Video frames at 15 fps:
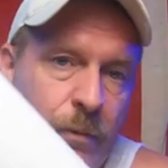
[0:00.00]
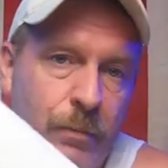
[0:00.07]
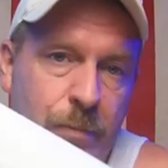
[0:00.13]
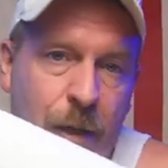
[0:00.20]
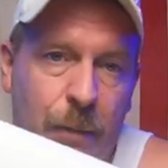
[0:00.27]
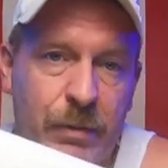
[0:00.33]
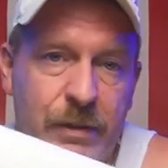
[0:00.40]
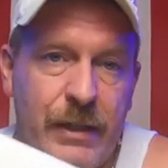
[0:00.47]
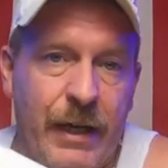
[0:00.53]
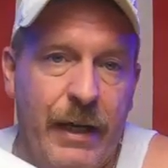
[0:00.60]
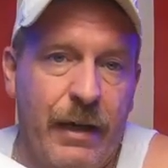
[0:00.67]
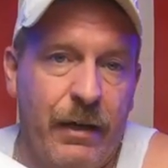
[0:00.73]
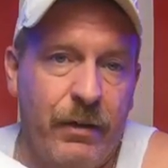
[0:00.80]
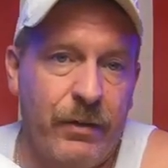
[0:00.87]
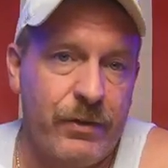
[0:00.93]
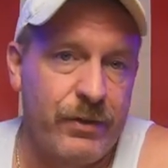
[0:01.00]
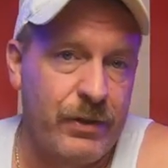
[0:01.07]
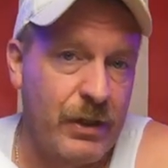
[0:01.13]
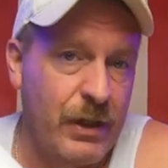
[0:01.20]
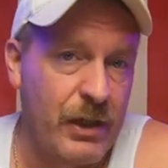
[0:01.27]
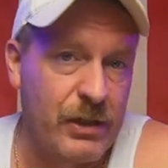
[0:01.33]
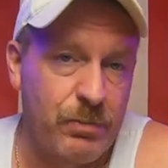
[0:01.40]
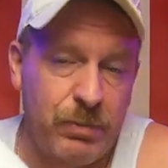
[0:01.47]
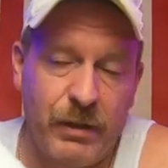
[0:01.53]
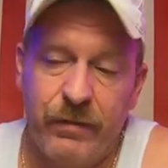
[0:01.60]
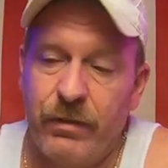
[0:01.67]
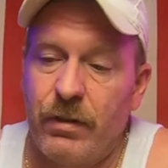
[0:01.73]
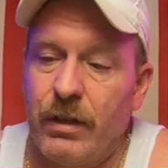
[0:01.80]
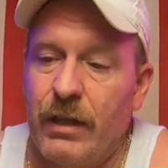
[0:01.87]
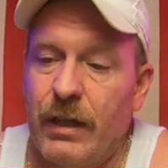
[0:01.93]
paper towels. Yes,
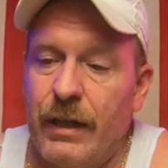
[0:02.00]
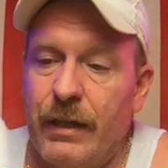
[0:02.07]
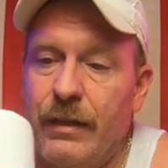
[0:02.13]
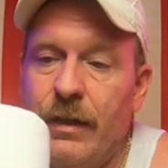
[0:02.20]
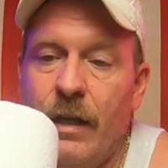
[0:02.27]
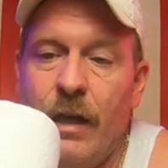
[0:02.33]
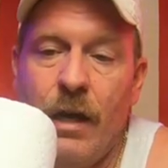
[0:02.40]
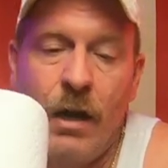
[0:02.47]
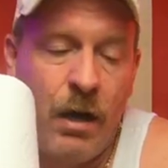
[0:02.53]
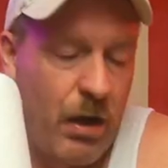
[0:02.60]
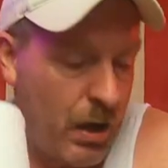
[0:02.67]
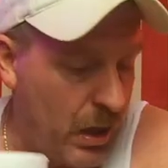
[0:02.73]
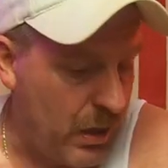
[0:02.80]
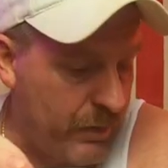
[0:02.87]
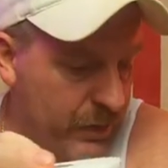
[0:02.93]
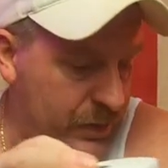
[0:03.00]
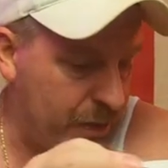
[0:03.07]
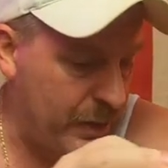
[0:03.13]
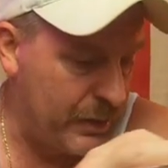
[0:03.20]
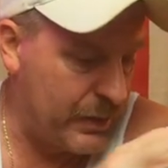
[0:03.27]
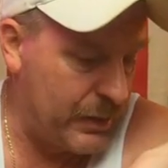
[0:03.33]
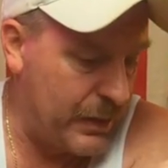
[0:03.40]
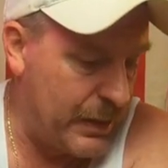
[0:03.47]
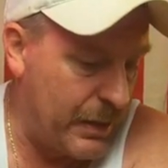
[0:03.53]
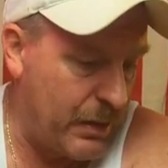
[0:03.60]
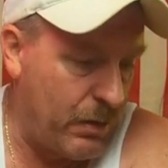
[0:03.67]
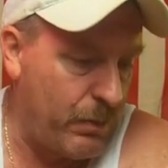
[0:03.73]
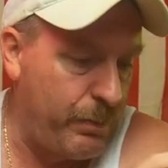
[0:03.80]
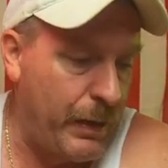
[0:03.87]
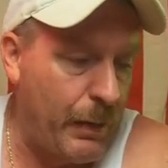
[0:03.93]
believe it or not, all of a sudden
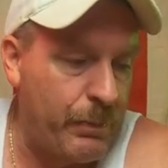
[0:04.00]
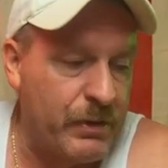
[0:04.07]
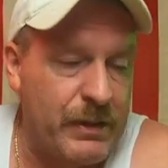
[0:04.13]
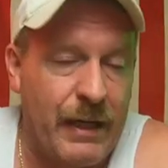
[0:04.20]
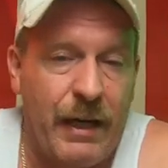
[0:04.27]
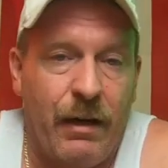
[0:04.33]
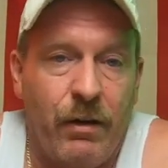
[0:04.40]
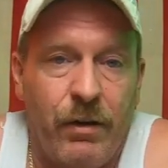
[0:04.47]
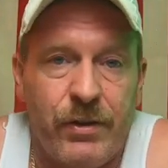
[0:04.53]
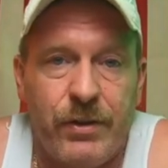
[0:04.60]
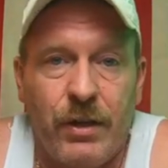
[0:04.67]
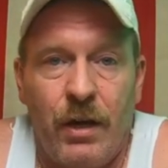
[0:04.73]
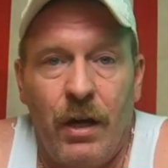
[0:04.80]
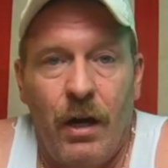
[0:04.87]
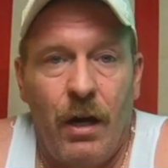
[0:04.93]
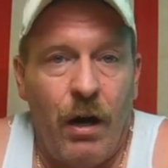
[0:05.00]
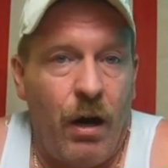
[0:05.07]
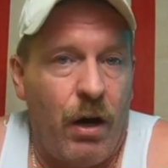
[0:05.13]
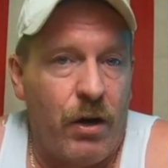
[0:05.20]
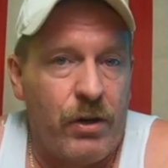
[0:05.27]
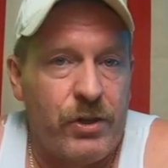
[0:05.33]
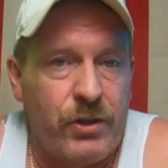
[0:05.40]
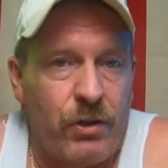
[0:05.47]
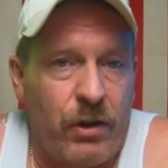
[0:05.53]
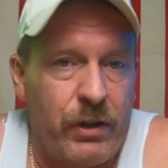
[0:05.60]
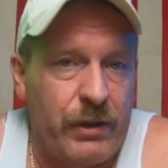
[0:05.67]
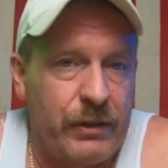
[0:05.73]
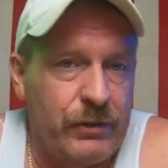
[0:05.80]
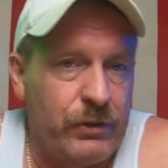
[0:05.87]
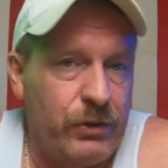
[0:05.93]
now paper towels are
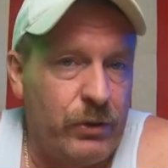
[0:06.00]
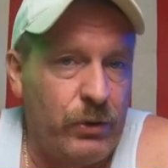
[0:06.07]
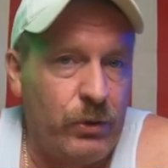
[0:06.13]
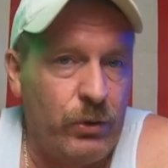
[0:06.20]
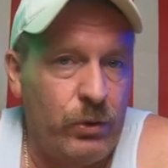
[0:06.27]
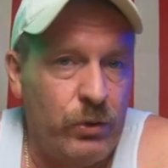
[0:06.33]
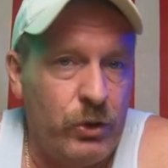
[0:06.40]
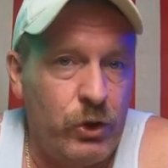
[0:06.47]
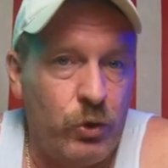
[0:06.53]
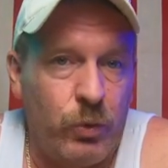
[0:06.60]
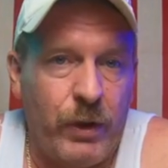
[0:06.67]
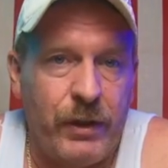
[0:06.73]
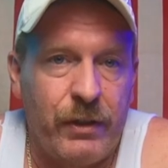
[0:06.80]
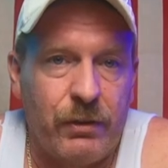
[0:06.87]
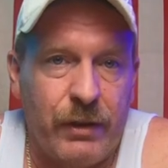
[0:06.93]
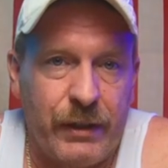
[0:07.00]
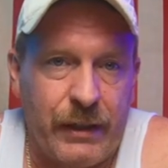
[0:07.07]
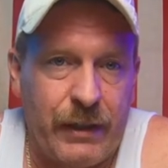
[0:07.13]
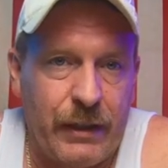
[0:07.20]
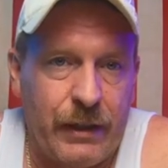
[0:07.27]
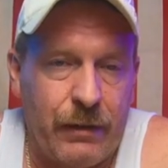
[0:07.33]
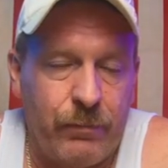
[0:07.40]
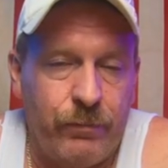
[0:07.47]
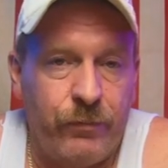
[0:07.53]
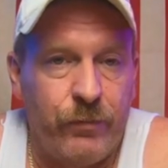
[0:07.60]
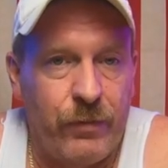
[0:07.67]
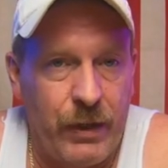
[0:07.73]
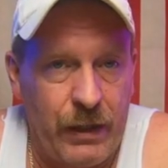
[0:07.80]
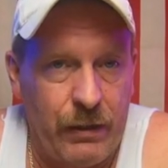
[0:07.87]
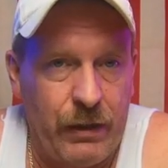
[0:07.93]
starting to dwindle again.
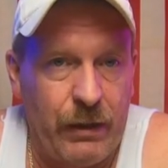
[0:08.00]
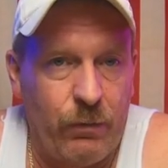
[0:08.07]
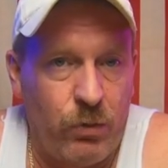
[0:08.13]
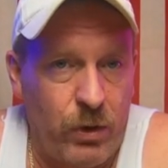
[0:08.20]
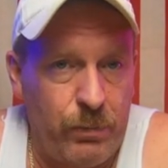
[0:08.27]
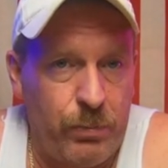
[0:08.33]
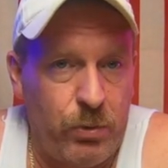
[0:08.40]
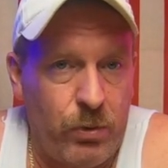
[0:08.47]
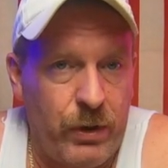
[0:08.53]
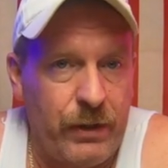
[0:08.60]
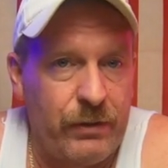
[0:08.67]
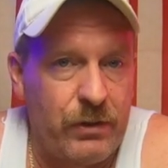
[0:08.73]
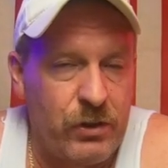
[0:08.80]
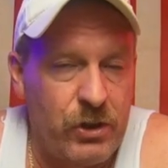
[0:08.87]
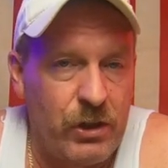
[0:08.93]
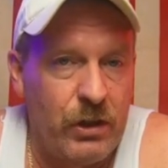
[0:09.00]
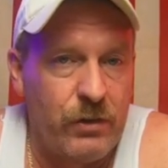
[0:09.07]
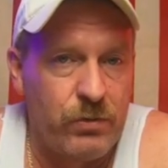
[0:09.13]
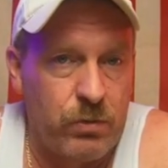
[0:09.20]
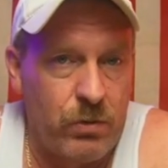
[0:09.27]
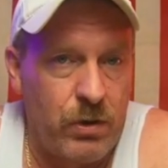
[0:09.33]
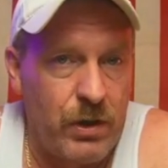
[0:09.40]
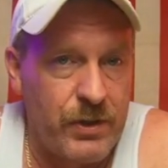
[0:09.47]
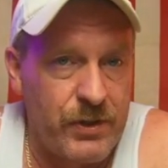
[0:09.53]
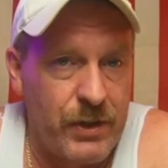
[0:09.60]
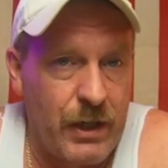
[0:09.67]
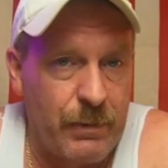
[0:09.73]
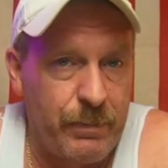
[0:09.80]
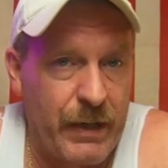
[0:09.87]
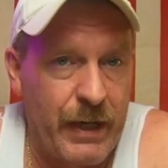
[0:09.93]
They at one point the shelves were all
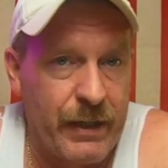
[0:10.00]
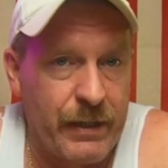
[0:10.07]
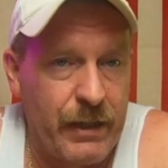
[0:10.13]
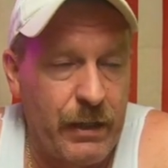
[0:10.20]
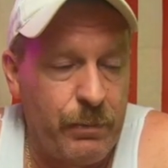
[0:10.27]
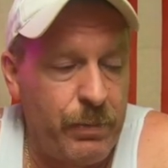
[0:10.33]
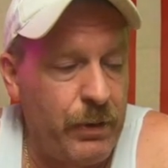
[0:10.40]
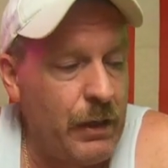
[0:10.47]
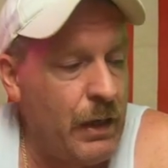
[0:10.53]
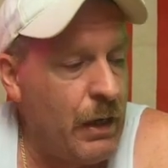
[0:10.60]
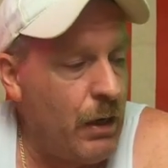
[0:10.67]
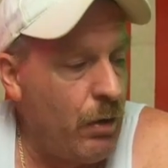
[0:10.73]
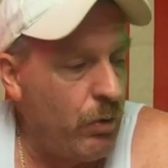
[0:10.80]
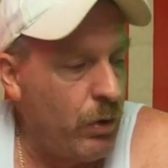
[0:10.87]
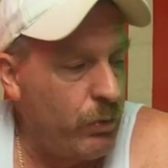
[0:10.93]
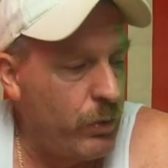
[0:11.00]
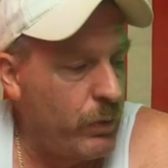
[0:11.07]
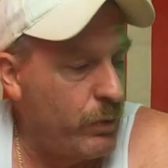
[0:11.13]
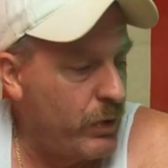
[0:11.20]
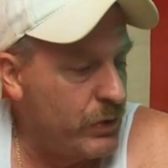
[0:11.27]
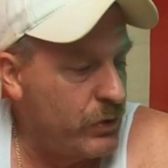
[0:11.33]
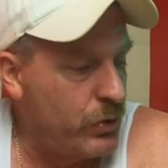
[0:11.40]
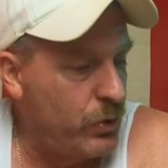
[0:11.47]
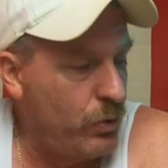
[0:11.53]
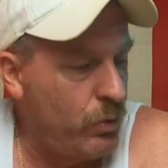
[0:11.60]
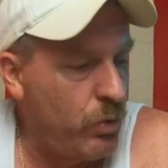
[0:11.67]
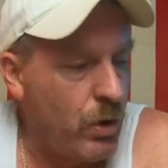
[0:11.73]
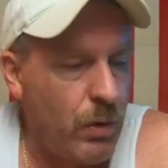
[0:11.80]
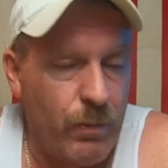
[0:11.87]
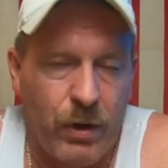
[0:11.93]
stocked back up. When we went to
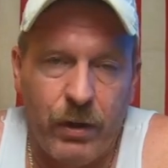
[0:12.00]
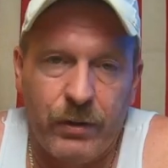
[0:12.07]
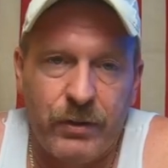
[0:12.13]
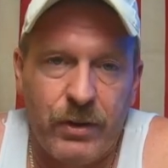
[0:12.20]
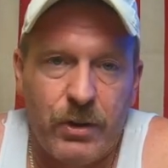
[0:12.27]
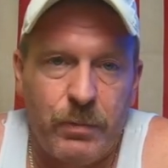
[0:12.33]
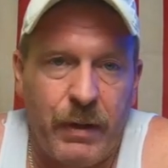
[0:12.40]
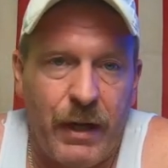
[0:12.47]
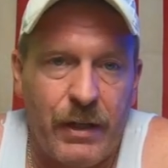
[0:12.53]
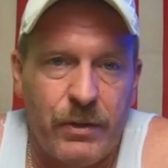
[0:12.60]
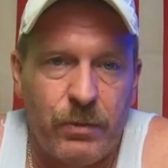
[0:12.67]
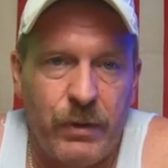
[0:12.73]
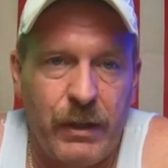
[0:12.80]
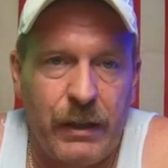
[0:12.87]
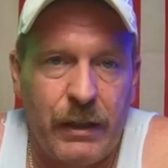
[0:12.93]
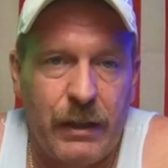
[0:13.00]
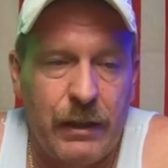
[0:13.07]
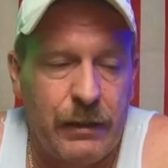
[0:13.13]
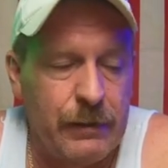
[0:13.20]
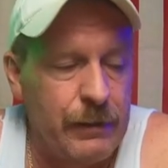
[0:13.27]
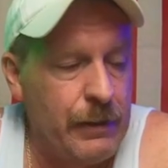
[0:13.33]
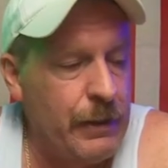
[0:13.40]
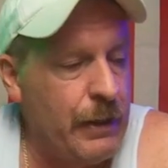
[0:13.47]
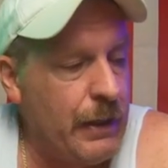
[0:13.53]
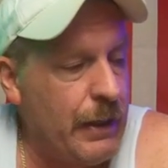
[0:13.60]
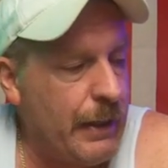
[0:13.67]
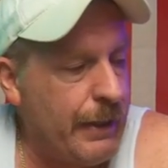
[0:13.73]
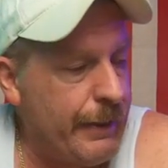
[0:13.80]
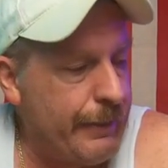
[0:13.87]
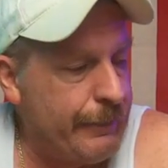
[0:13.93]
Walmart this past weekend,
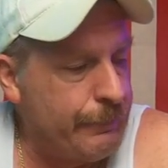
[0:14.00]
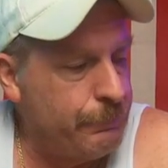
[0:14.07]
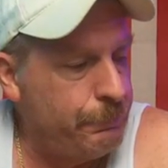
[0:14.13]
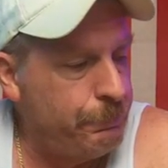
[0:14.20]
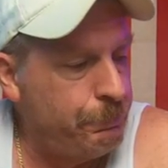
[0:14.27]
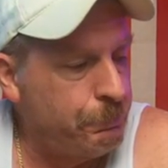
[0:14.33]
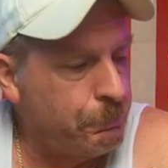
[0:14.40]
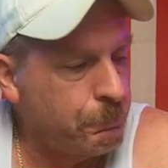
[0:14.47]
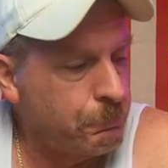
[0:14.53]
um,